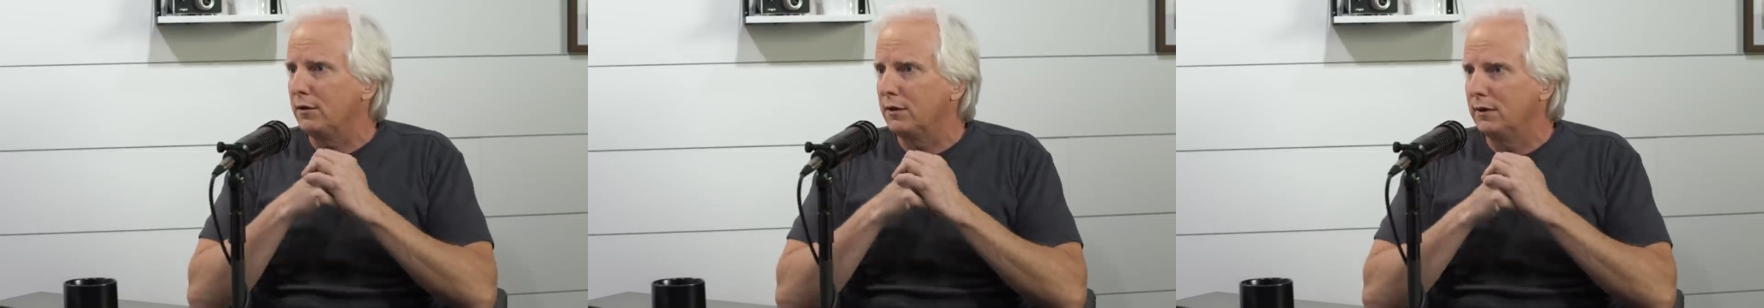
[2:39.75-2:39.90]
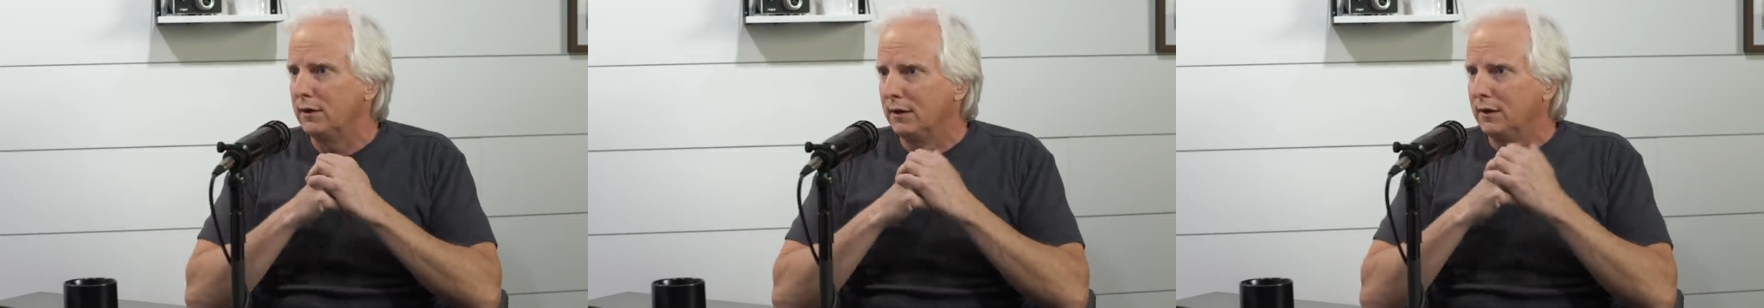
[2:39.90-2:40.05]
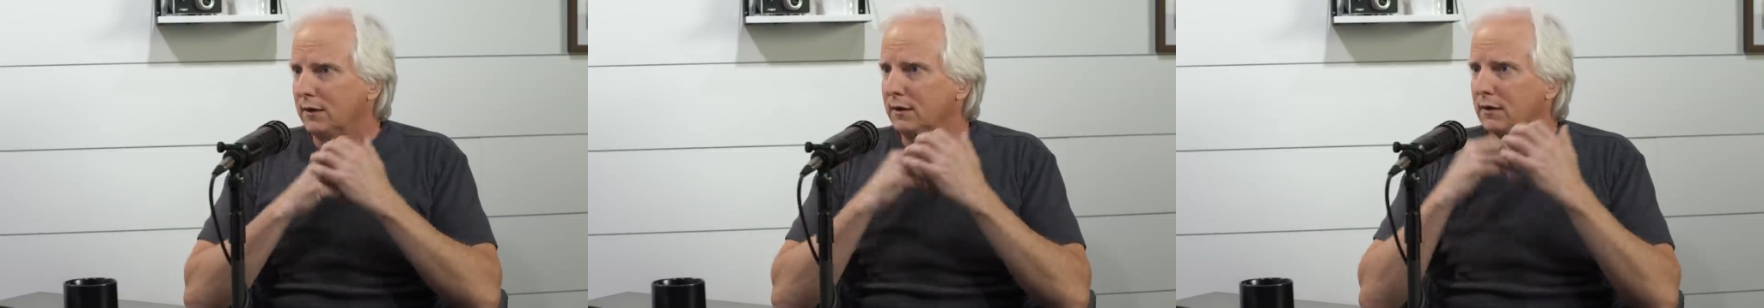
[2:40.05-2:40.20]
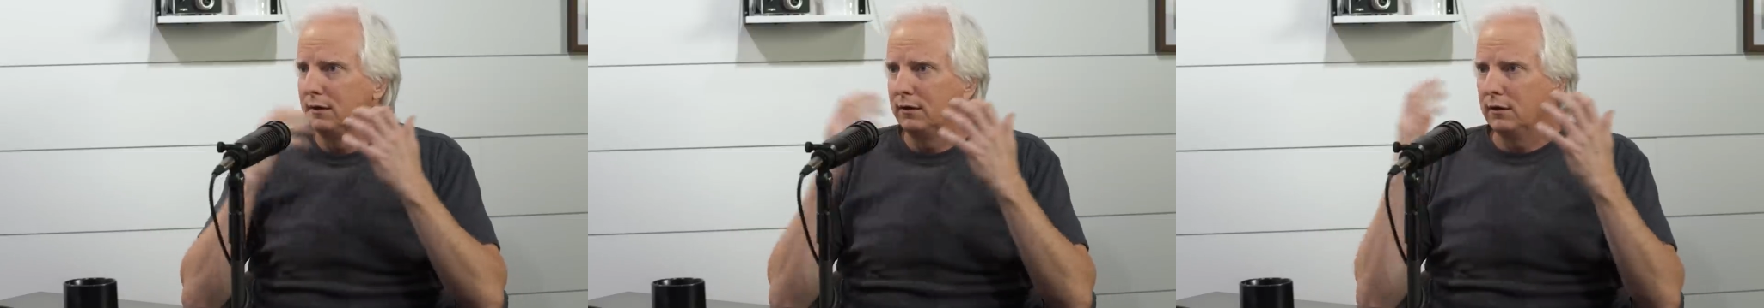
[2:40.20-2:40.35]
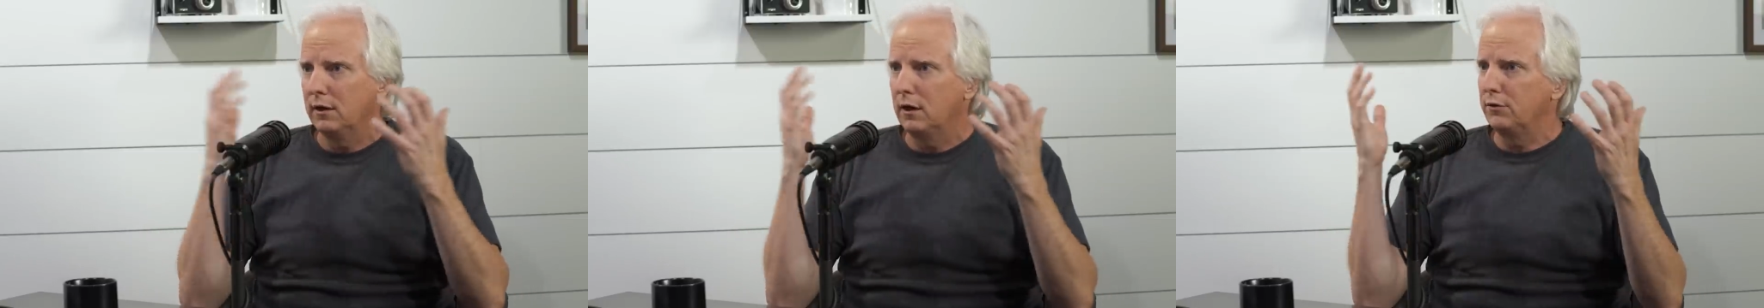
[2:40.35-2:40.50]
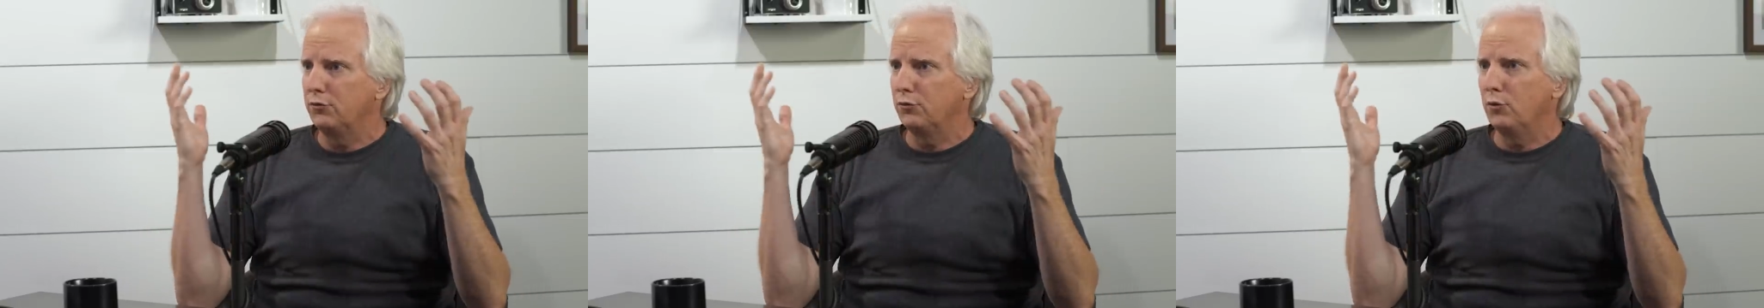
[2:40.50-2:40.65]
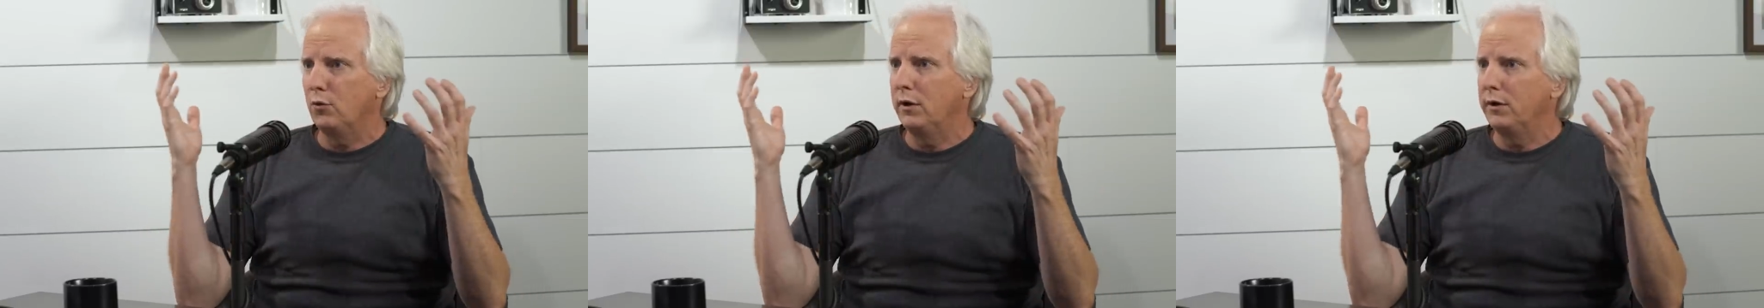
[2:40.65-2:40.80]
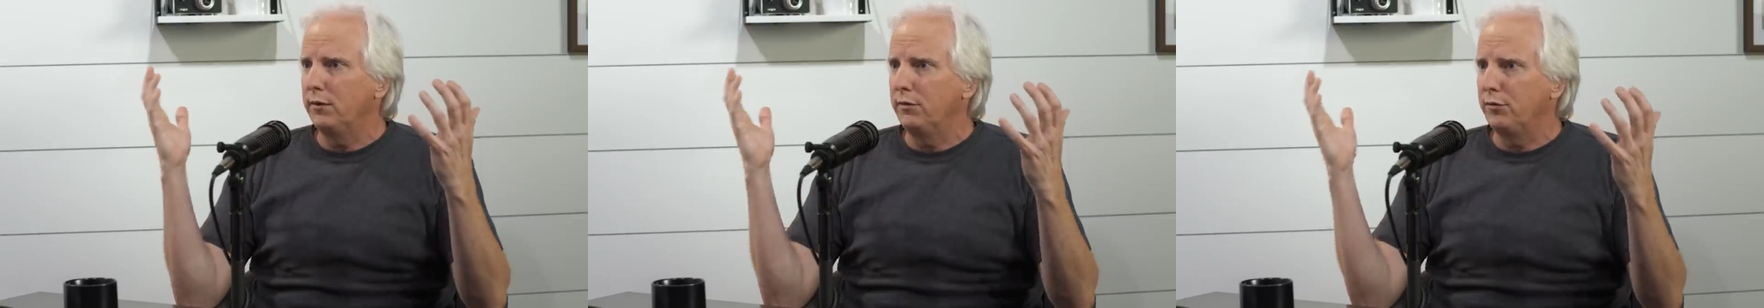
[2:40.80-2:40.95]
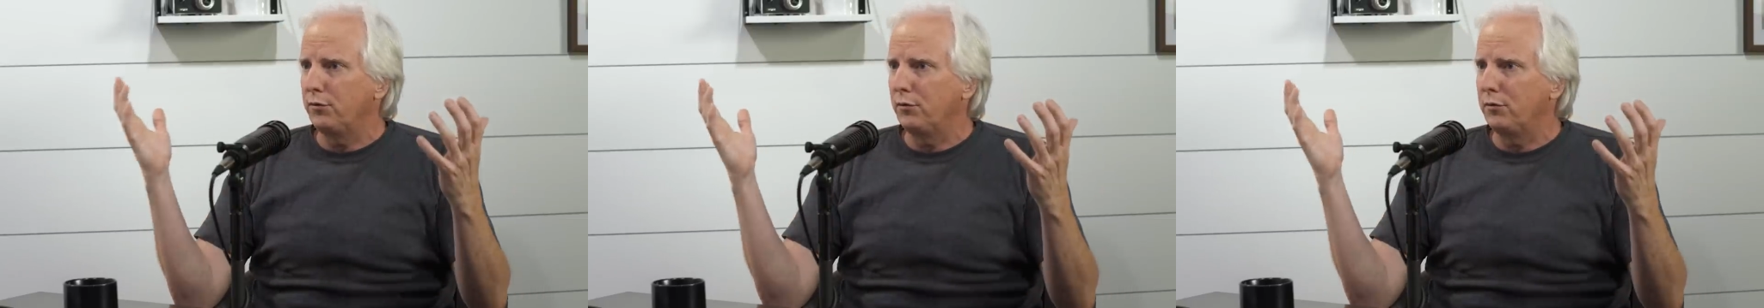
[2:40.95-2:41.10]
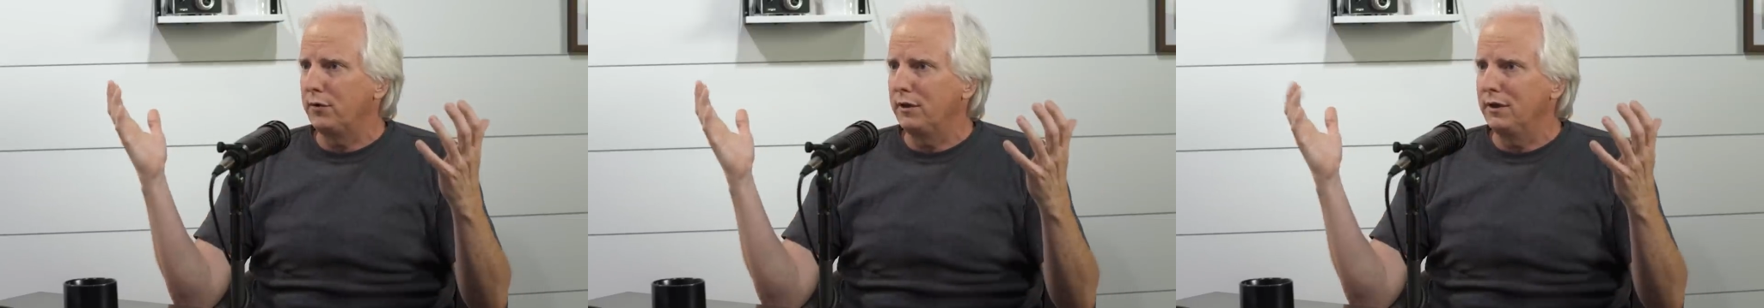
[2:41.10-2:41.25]
that sure. God is one and
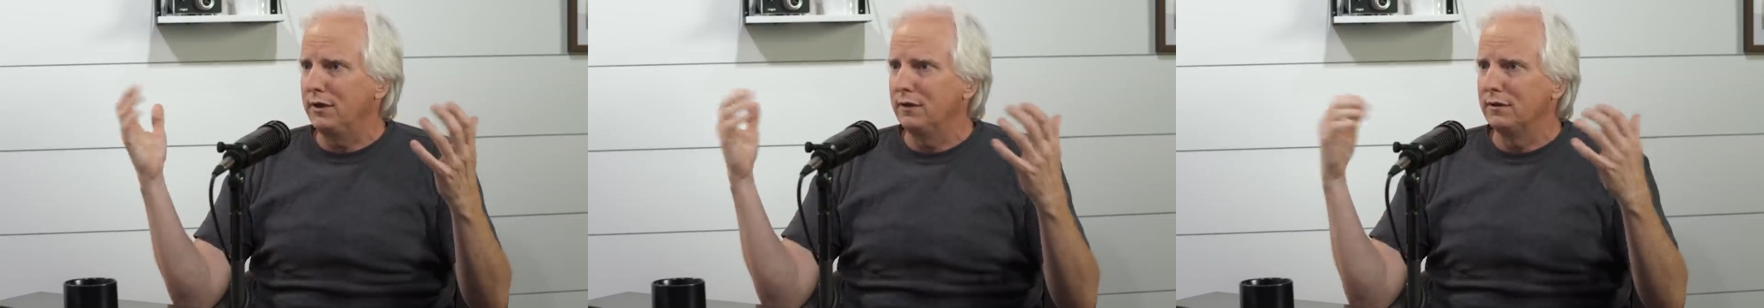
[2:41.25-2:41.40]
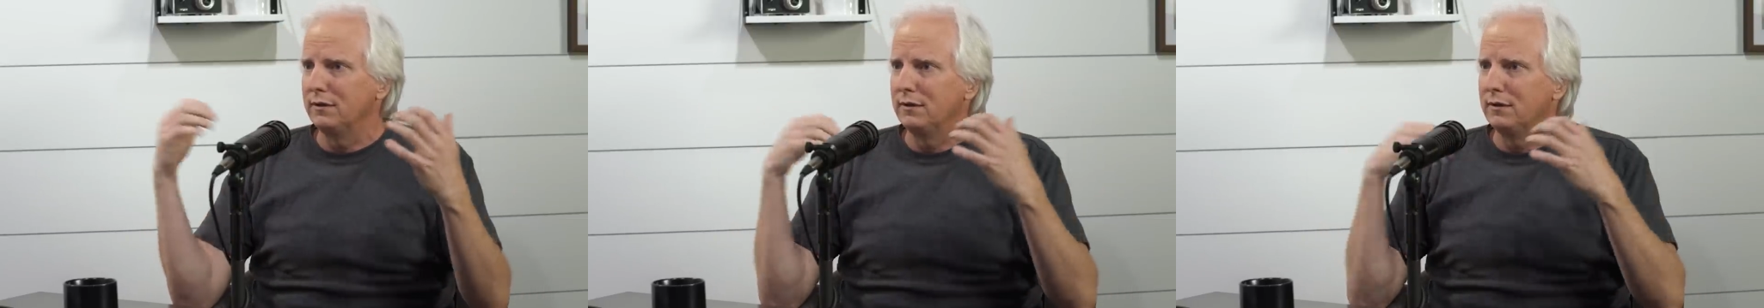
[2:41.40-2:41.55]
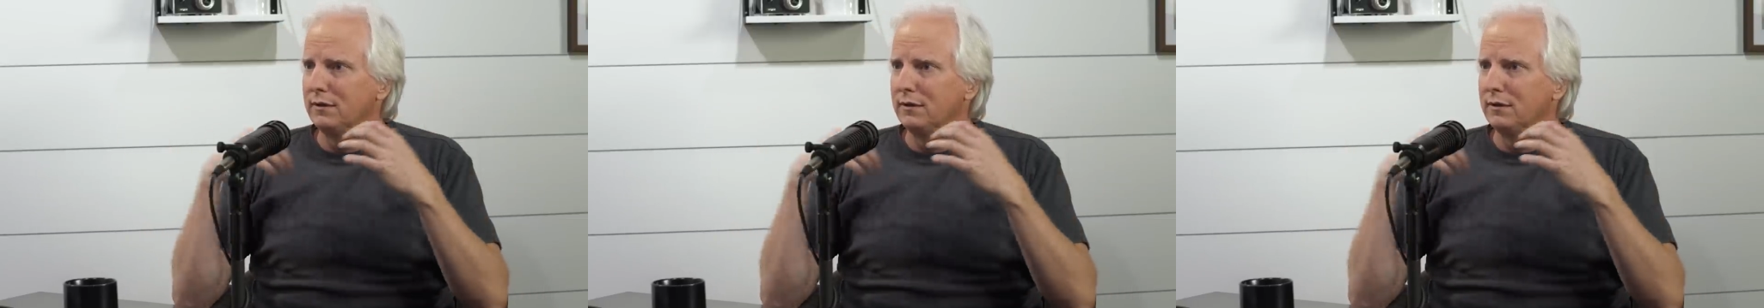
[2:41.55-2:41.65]
three,